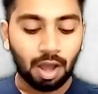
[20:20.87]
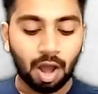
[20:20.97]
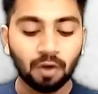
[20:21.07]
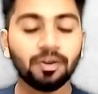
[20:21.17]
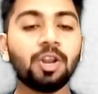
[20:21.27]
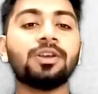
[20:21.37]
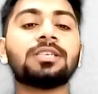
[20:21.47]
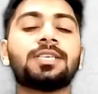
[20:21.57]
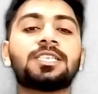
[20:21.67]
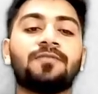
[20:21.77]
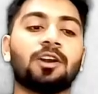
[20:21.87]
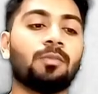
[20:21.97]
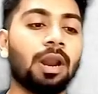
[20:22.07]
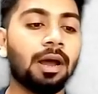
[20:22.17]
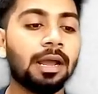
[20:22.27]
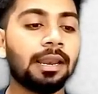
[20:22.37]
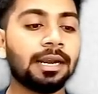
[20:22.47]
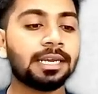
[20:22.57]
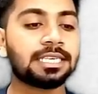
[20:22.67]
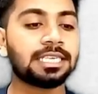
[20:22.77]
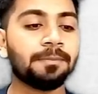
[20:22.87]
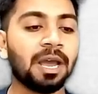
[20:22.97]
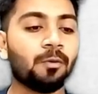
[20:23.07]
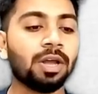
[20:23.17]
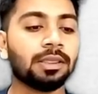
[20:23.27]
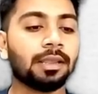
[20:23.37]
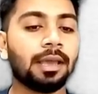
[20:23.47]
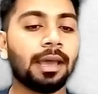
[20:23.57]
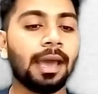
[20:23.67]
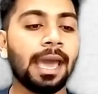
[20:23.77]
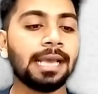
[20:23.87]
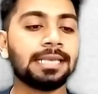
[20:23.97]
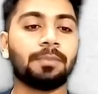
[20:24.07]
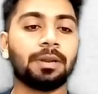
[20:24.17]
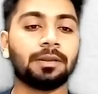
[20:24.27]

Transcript: How will you use this formula? Let us see by one example.